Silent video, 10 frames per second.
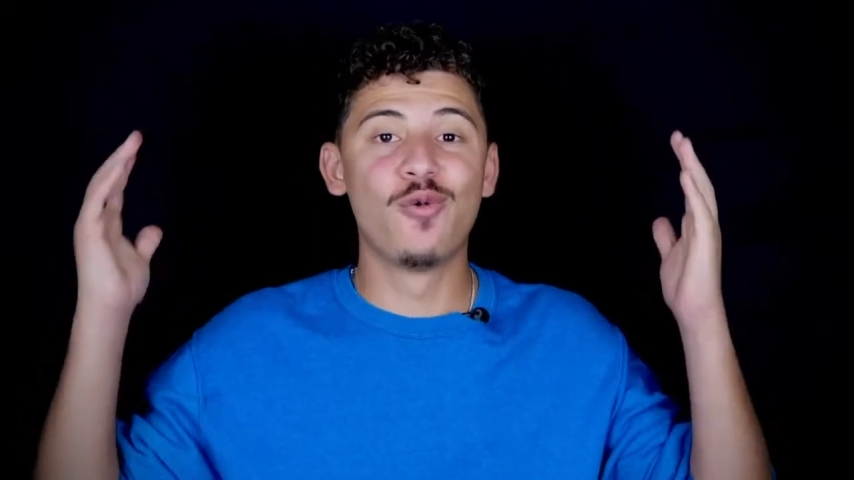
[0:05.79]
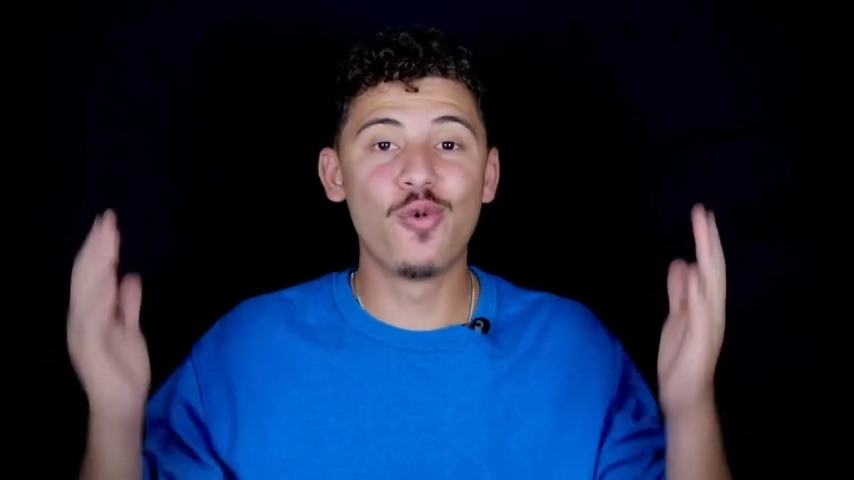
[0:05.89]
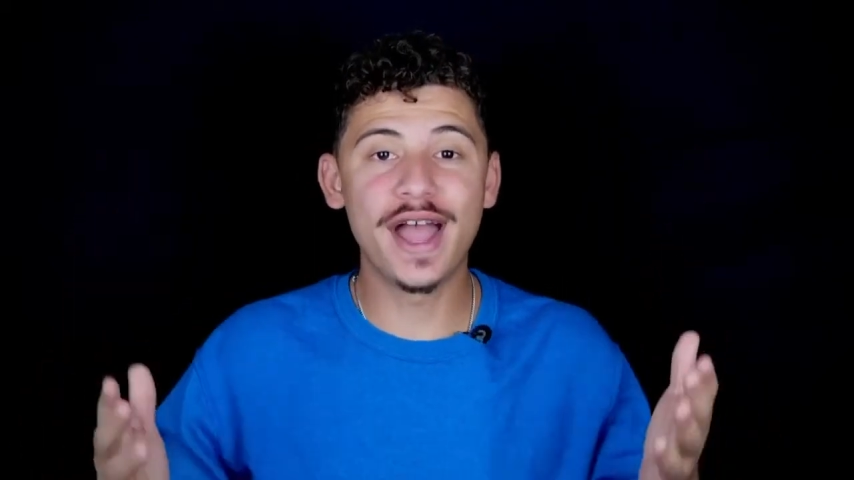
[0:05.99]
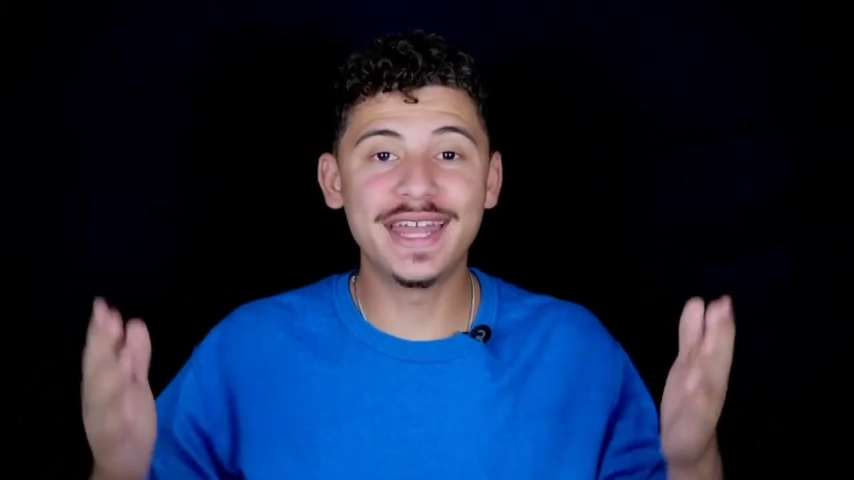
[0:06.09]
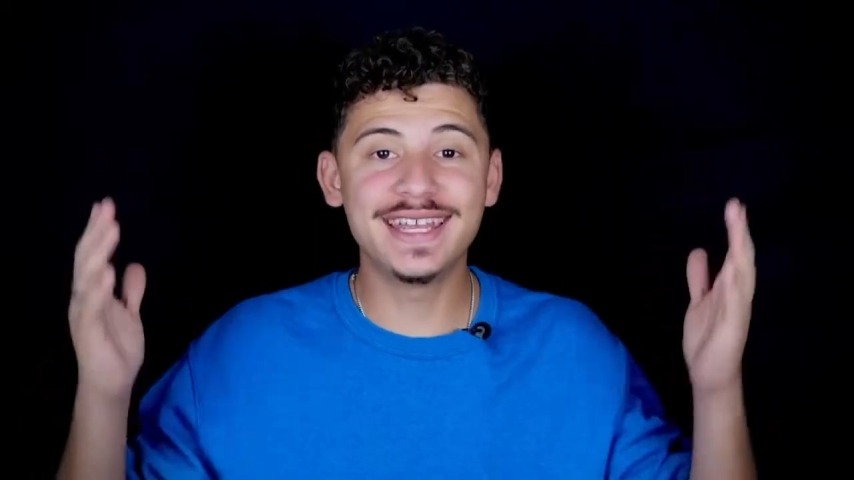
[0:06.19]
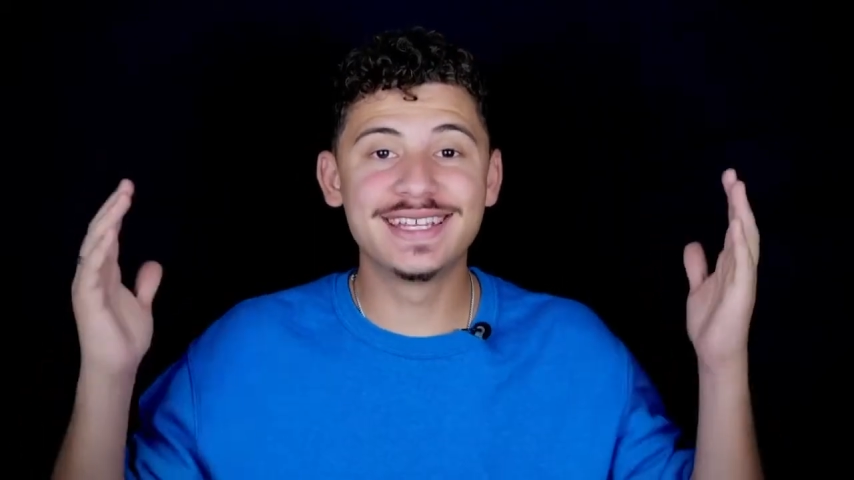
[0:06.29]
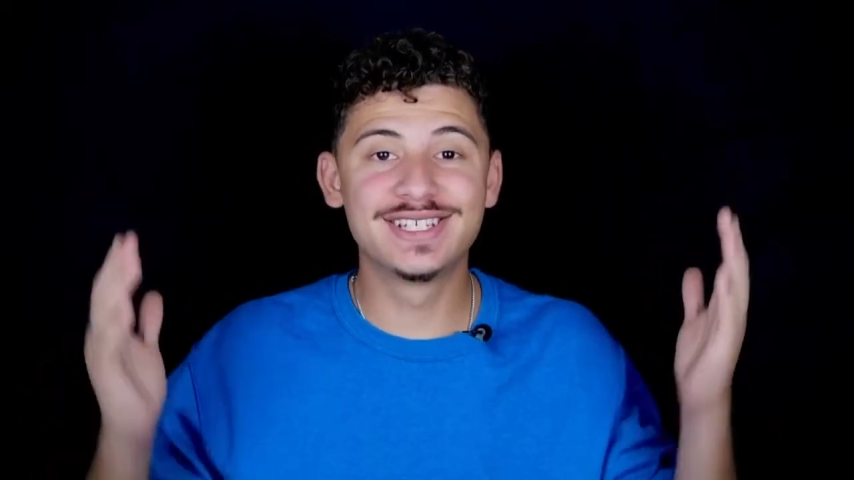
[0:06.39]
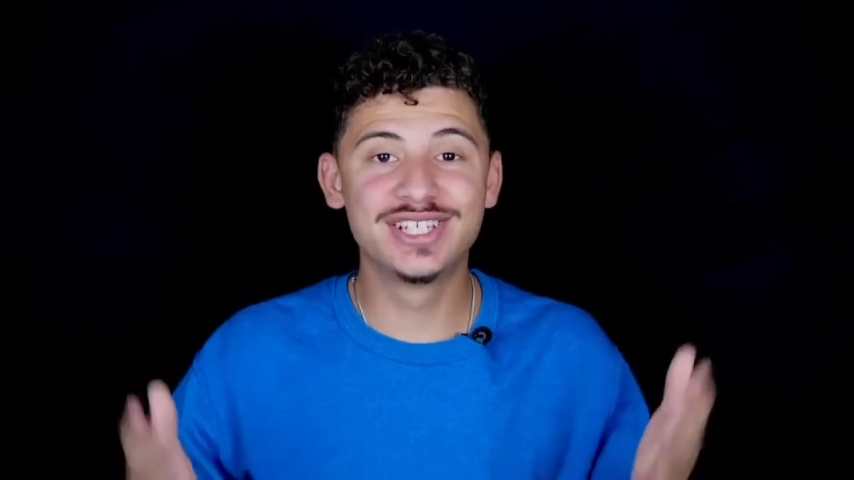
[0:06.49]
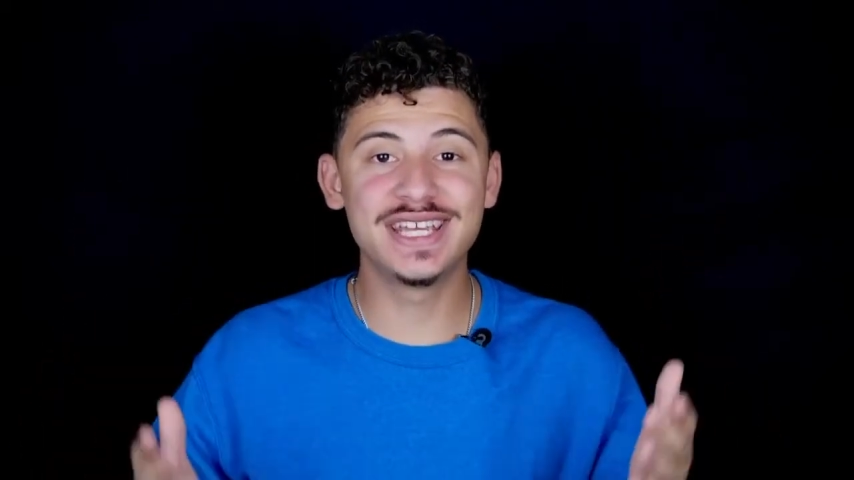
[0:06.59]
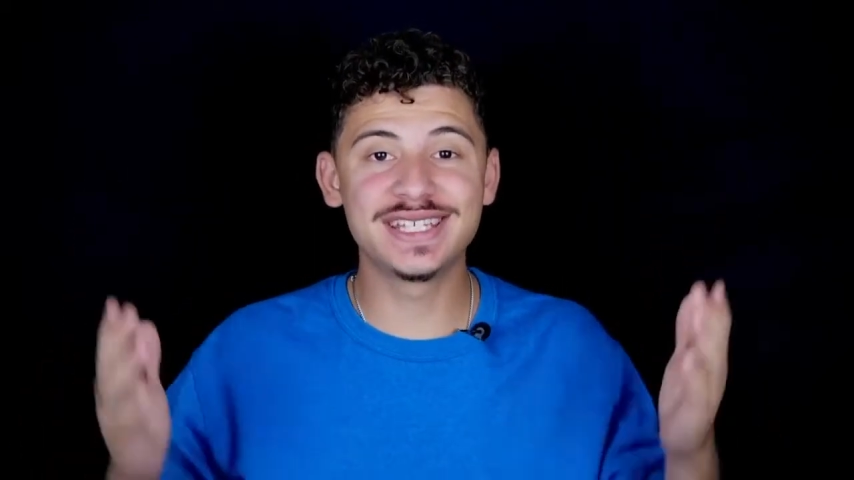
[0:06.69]
When
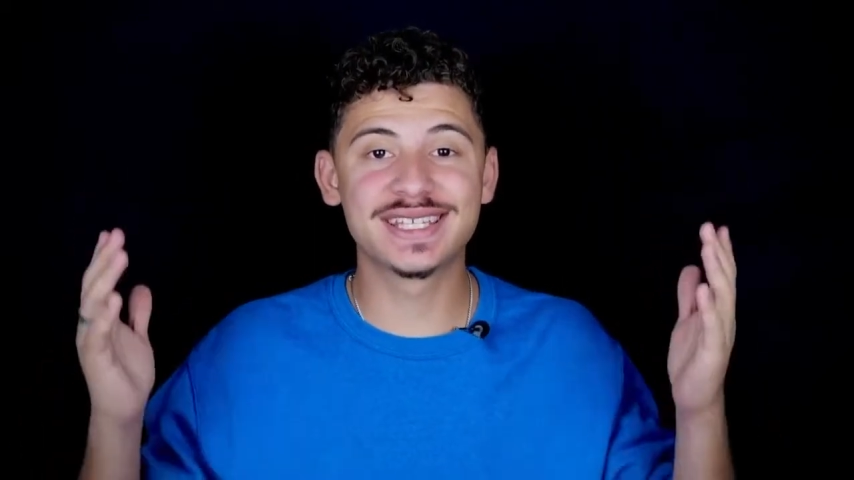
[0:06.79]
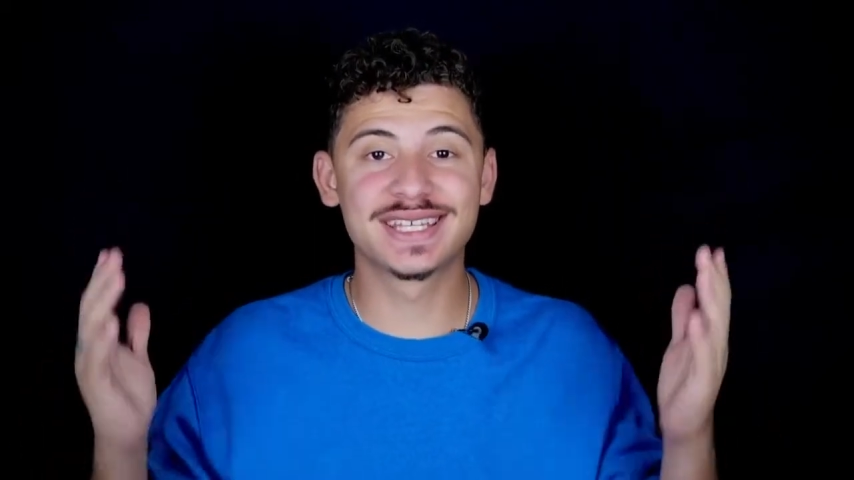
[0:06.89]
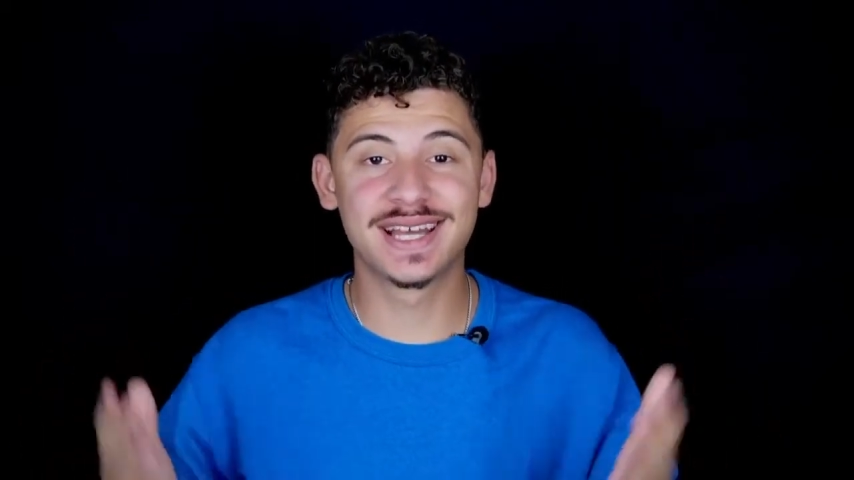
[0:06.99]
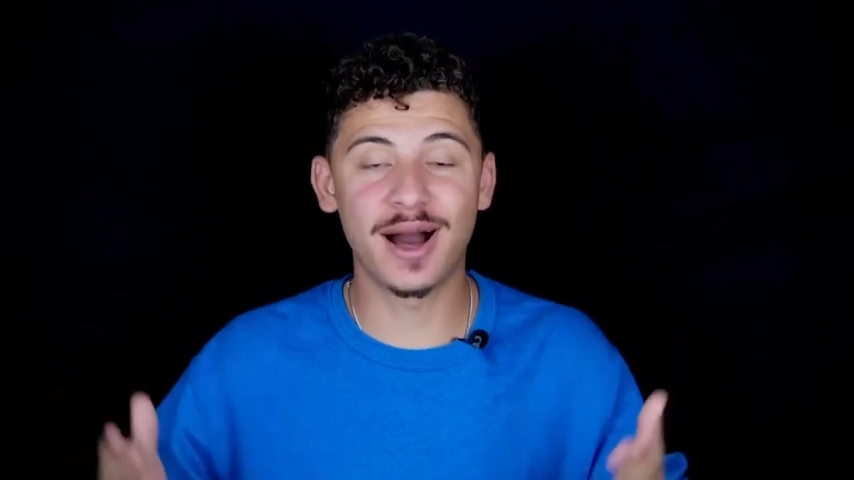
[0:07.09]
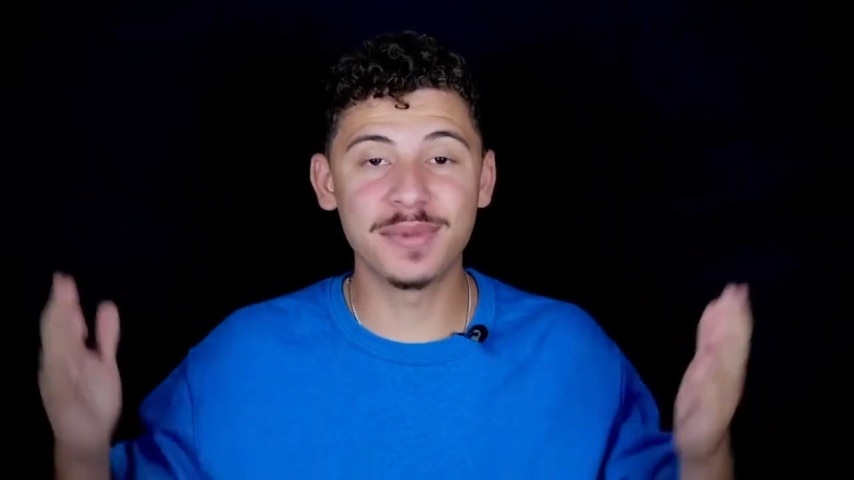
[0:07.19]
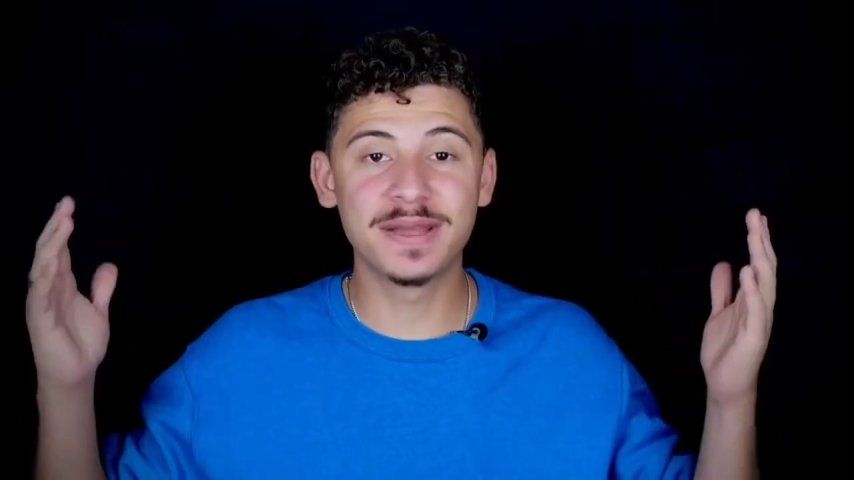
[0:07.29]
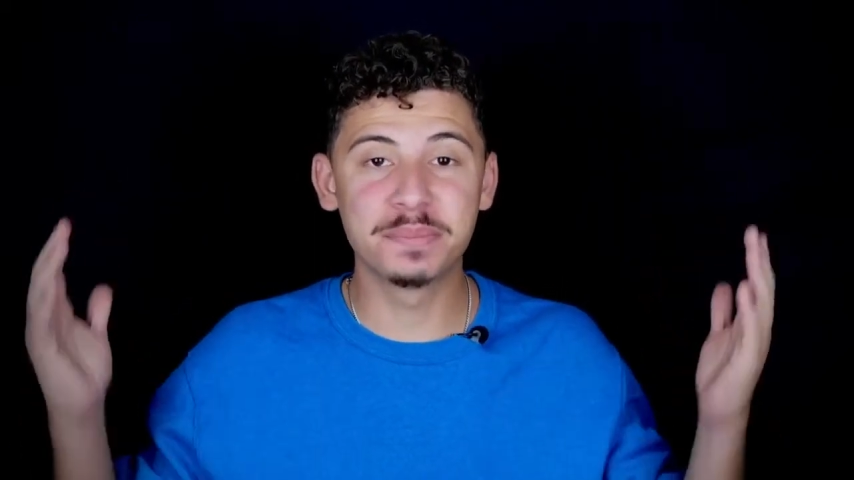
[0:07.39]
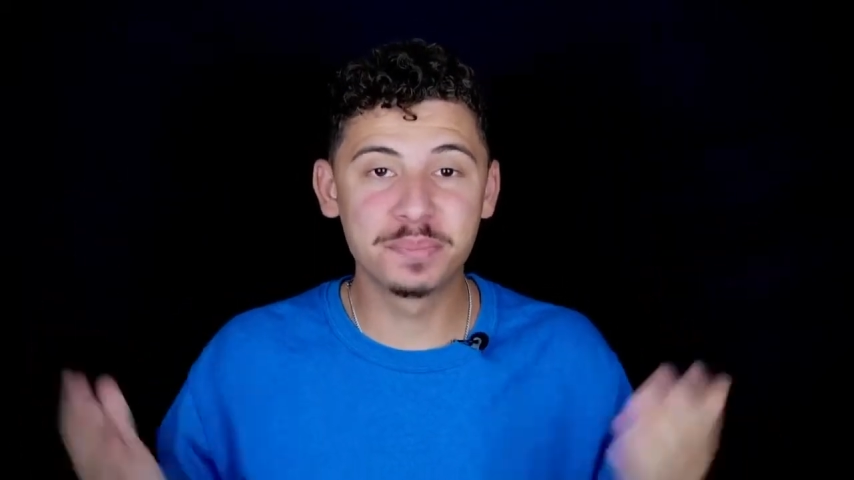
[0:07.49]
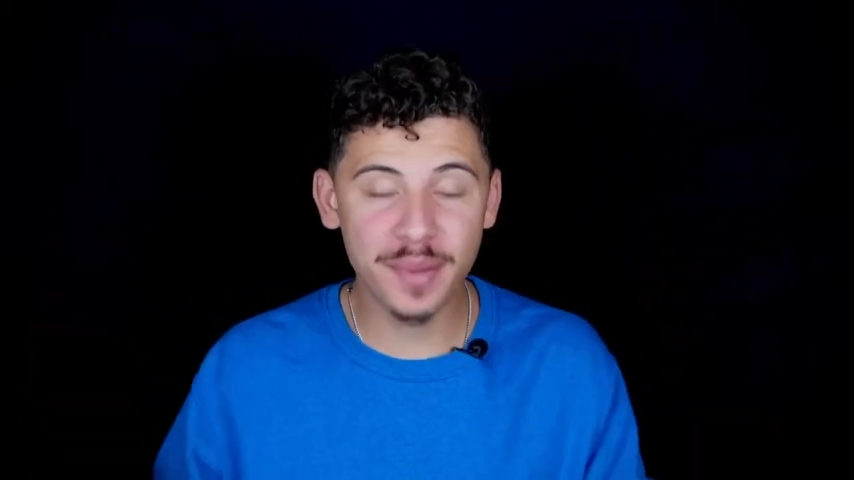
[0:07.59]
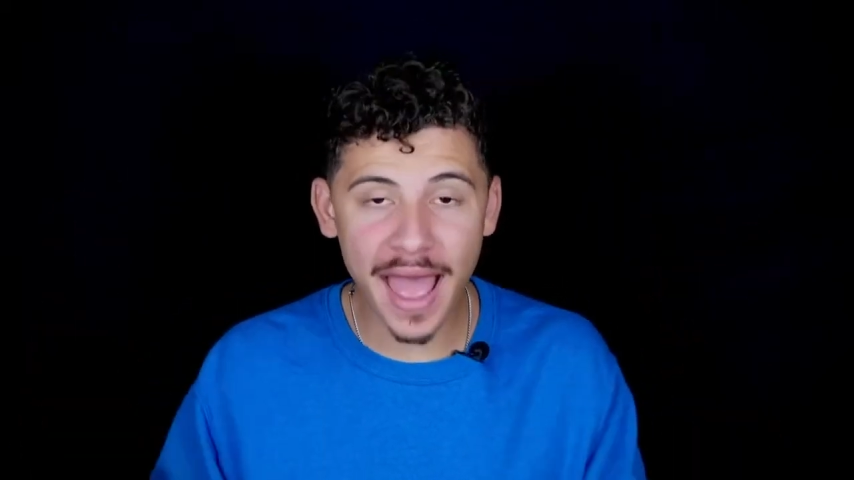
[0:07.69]
is Jesus
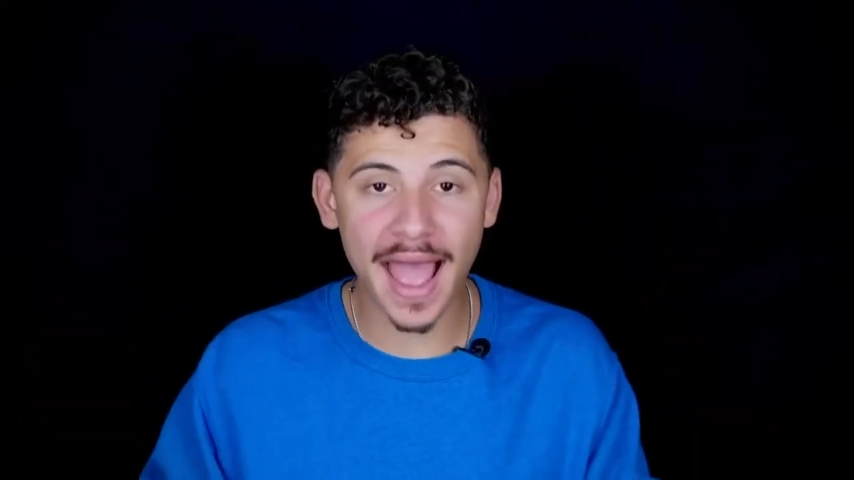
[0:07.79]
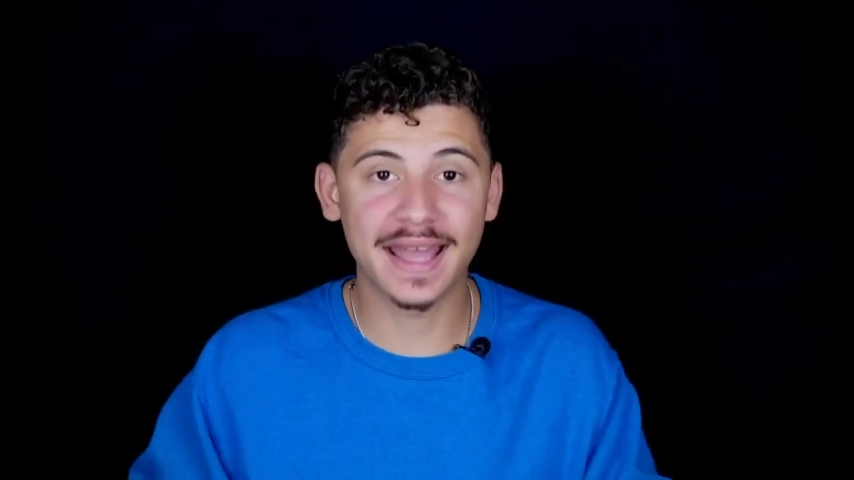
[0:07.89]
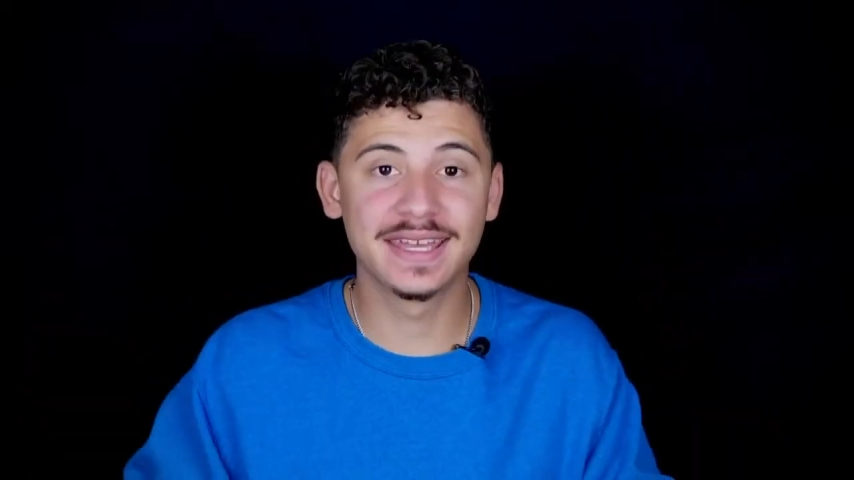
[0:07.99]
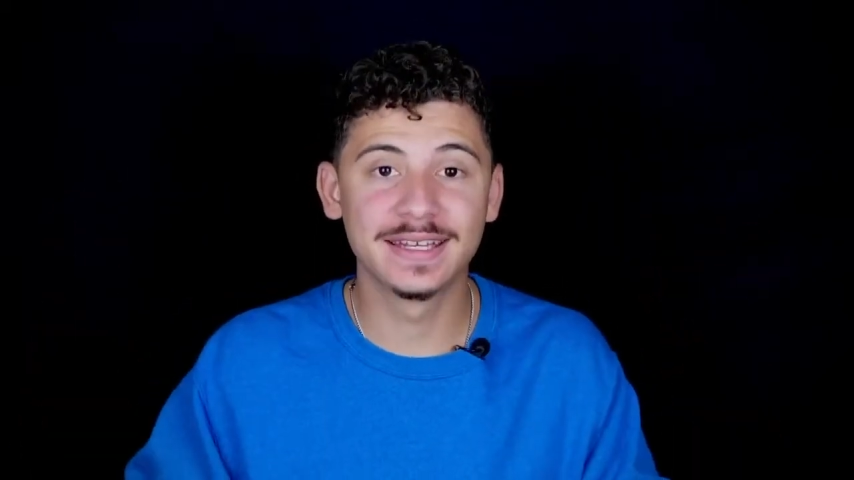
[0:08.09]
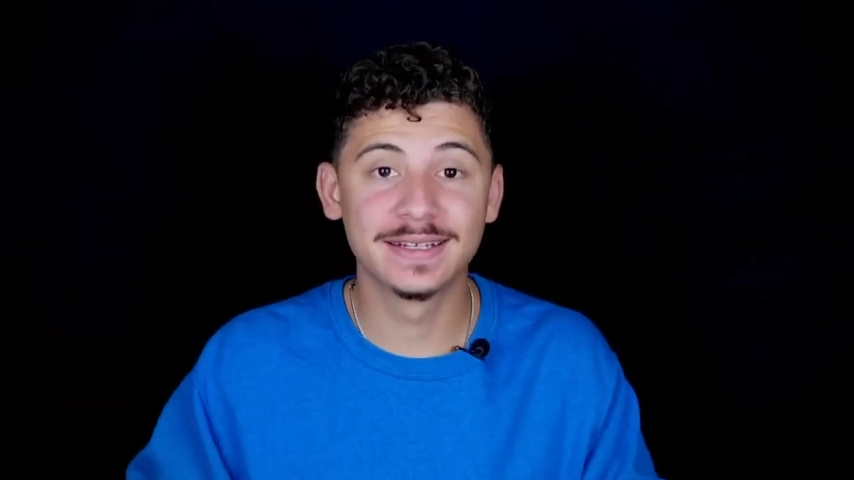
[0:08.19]
coming back?